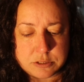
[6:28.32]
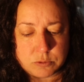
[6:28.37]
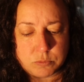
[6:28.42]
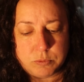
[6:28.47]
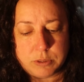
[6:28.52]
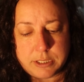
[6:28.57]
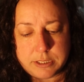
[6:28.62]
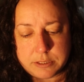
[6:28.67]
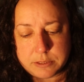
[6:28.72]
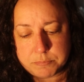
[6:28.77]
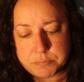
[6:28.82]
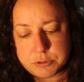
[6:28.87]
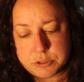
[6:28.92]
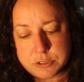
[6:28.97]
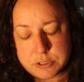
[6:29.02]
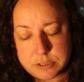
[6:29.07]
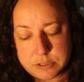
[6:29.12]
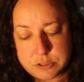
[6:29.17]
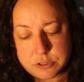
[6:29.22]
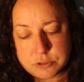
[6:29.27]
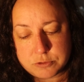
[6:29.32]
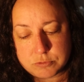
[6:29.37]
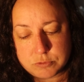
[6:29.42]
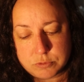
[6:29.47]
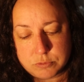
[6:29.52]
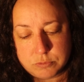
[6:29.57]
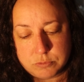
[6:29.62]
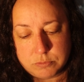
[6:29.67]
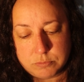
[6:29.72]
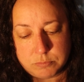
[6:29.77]
a way that presents
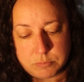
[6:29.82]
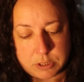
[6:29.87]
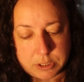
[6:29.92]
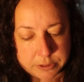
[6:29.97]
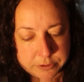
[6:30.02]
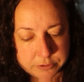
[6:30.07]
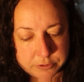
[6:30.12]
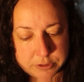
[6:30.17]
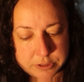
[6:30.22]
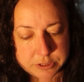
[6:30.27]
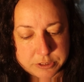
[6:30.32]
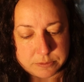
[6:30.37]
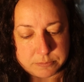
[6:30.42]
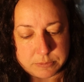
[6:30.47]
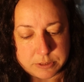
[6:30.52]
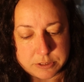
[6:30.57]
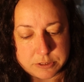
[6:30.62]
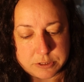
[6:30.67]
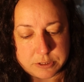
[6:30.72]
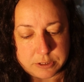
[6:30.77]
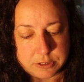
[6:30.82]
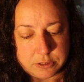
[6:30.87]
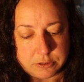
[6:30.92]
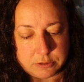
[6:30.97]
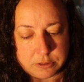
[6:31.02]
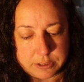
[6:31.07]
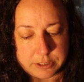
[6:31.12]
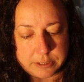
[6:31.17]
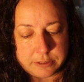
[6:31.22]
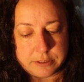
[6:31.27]
through modernism as
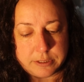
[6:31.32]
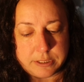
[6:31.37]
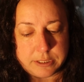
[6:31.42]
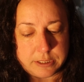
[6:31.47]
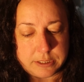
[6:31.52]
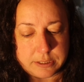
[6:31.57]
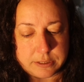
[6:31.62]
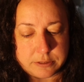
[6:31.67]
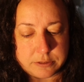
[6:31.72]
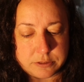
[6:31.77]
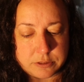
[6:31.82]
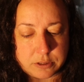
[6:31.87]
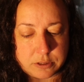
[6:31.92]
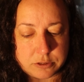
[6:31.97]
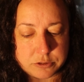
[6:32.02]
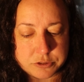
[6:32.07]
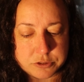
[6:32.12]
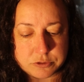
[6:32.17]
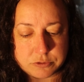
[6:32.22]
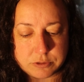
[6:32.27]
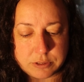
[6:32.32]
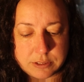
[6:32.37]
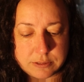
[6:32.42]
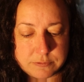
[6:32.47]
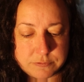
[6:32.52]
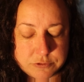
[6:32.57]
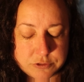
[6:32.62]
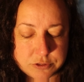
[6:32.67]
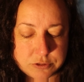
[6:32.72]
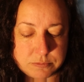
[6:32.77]
singularity and also
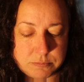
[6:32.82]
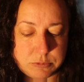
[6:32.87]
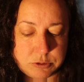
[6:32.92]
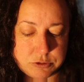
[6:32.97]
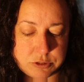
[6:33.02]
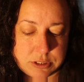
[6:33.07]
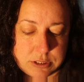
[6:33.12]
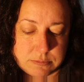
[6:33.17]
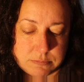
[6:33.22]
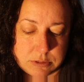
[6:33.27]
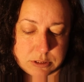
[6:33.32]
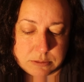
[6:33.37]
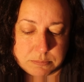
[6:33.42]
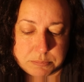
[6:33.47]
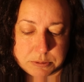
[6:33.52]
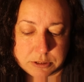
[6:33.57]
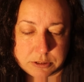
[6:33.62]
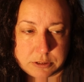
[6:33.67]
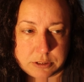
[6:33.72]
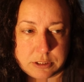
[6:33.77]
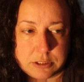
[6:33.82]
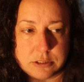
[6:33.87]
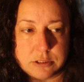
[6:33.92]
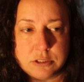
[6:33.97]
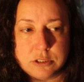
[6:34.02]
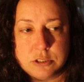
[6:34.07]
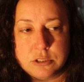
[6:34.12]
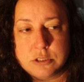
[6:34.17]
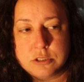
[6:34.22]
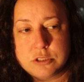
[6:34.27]
gives the museum the ability
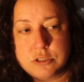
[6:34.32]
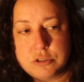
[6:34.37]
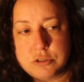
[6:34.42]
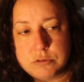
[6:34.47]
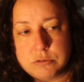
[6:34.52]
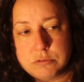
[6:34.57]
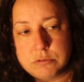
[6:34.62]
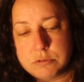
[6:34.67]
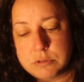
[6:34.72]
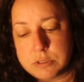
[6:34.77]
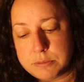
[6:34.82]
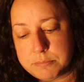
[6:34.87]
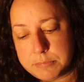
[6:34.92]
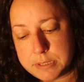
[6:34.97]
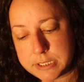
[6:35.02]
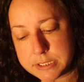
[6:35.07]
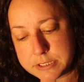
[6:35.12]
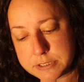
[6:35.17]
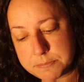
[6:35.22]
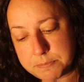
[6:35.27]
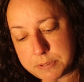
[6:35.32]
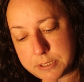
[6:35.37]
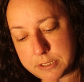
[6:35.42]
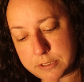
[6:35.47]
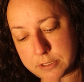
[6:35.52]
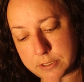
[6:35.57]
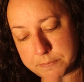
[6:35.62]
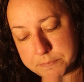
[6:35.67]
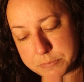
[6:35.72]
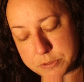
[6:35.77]
to
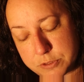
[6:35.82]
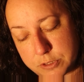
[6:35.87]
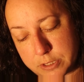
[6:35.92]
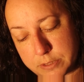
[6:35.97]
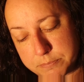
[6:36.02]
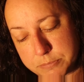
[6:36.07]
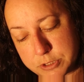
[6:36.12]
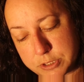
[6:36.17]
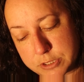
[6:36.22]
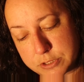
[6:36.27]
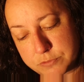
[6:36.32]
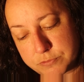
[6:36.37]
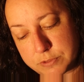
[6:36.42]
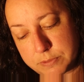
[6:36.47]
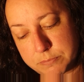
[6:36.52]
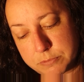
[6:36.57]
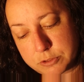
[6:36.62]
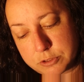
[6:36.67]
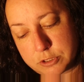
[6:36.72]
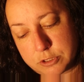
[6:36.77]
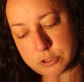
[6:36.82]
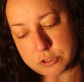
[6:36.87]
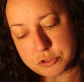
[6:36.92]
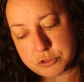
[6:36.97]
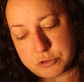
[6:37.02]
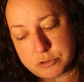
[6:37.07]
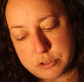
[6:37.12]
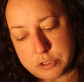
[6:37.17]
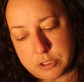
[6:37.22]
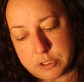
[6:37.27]
emancipate objects from their
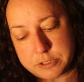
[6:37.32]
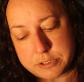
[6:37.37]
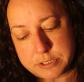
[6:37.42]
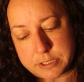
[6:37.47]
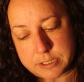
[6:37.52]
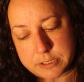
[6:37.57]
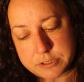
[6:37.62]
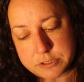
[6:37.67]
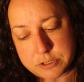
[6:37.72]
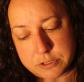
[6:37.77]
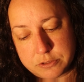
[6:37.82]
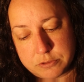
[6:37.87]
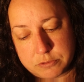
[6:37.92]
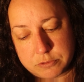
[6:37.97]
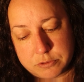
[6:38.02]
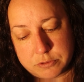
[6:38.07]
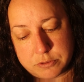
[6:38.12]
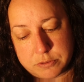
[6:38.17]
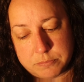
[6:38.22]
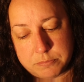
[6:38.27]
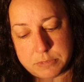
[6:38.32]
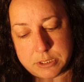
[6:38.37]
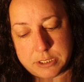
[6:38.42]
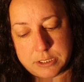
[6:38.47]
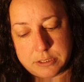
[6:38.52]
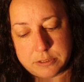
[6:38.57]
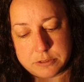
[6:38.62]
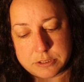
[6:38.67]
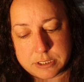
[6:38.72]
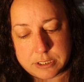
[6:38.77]
cultural context in order to
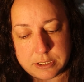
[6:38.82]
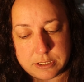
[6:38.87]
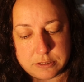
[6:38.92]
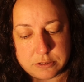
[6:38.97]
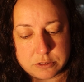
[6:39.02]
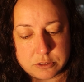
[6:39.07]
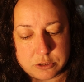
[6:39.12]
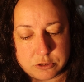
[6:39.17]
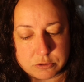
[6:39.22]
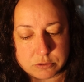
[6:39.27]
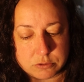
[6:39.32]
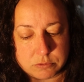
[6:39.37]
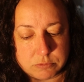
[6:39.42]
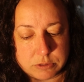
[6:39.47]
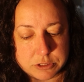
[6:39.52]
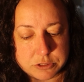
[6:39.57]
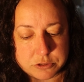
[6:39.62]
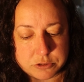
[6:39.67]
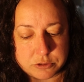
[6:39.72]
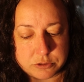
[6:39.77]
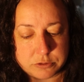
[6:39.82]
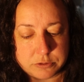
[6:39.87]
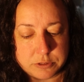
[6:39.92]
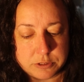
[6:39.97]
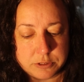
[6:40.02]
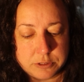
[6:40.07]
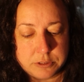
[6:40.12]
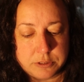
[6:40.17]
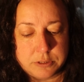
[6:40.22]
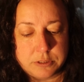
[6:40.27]
maintain the Euro-Western
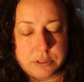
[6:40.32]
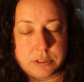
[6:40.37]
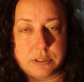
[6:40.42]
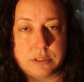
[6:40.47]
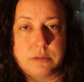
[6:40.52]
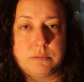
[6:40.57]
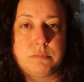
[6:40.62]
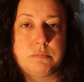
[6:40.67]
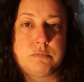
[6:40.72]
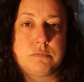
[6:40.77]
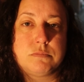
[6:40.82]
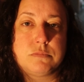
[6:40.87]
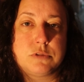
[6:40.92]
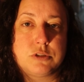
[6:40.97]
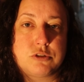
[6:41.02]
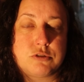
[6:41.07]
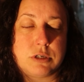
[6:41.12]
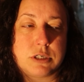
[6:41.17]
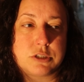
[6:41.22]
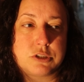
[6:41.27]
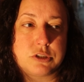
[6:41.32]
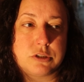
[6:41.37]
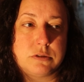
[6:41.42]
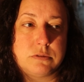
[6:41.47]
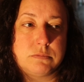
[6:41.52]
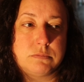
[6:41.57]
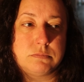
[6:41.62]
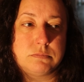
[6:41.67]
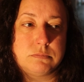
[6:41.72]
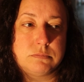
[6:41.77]

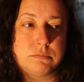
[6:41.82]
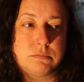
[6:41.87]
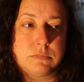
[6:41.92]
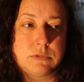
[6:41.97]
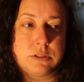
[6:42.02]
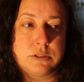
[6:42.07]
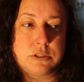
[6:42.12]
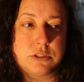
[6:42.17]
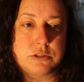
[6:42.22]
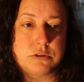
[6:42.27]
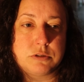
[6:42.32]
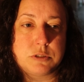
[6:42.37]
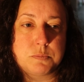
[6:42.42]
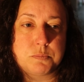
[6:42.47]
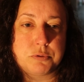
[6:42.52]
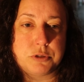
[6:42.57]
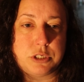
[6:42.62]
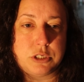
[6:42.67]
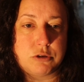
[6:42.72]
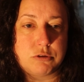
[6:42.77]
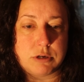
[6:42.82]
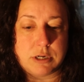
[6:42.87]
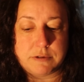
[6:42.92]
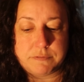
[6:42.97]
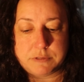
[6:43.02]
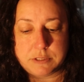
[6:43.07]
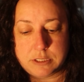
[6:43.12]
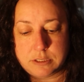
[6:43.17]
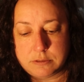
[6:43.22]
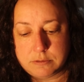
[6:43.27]
structure. So it's pretty
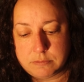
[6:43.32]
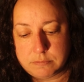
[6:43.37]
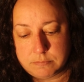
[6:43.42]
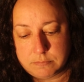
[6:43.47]
crafty.